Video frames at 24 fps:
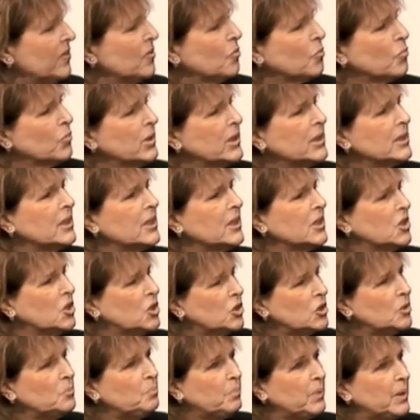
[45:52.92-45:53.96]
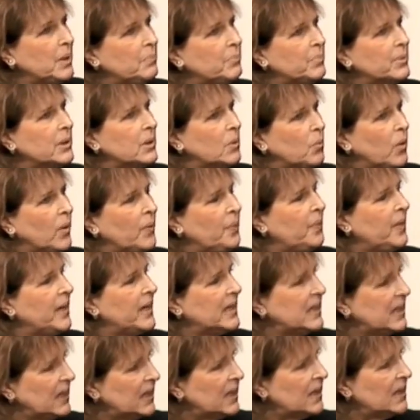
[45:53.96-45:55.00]
the really good people at what they
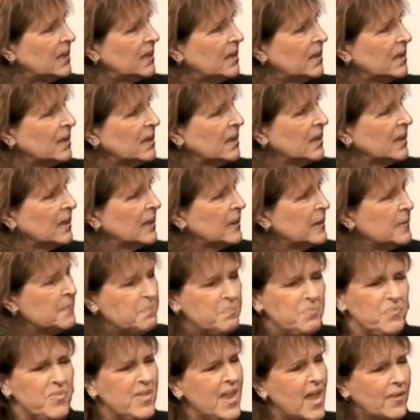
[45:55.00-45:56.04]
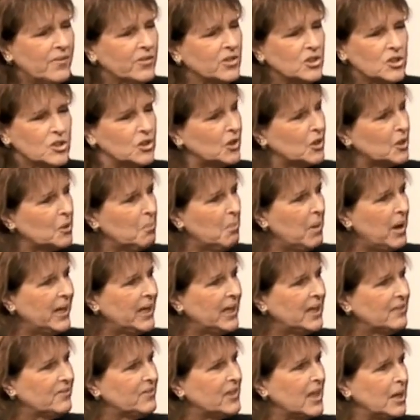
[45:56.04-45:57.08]
did never took
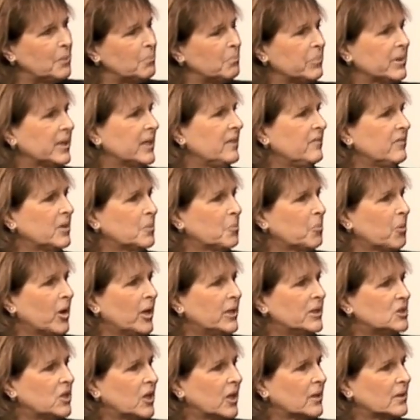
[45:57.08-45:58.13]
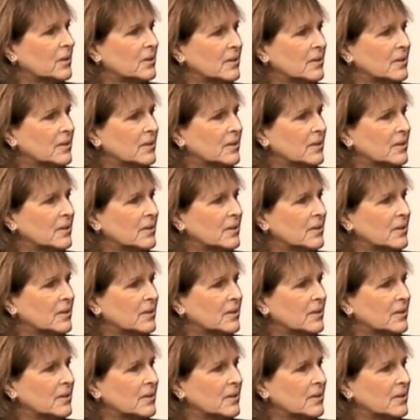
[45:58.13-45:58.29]
money if they didn't believe in a project.